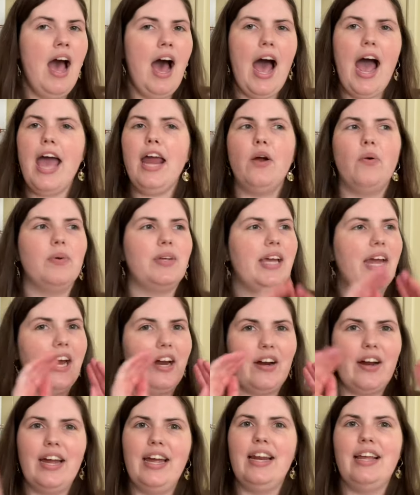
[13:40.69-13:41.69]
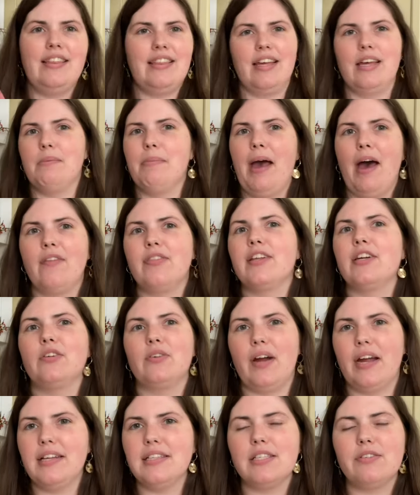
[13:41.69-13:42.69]
I don't care anything about the
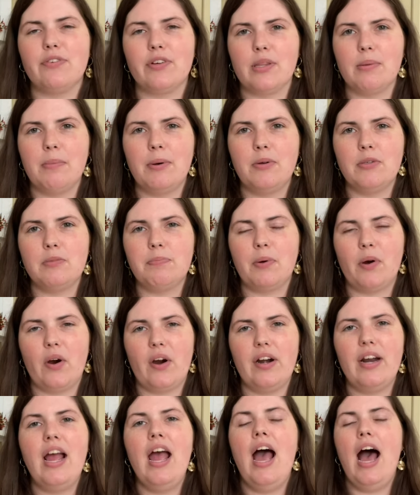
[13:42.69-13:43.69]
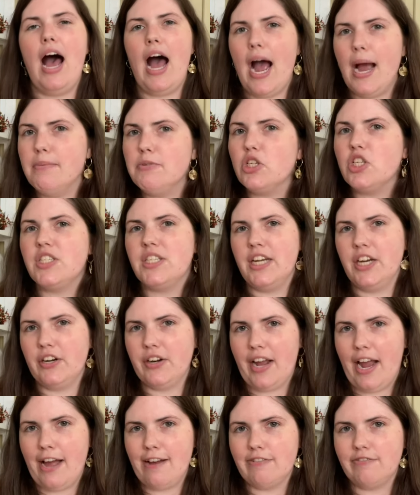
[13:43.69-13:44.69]
greats for the most part. I'm just here
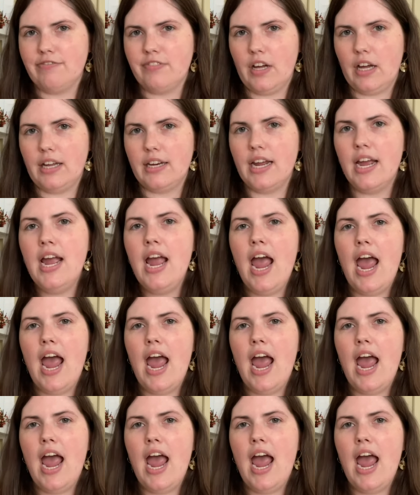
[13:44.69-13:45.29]
to have fun.